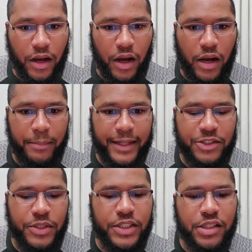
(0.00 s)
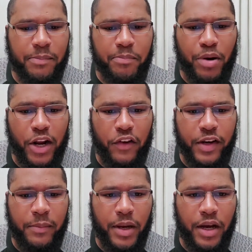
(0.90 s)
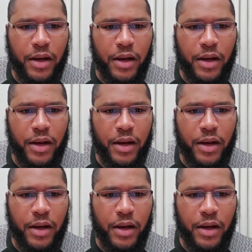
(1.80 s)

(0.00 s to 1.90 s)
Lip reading: they switched into priority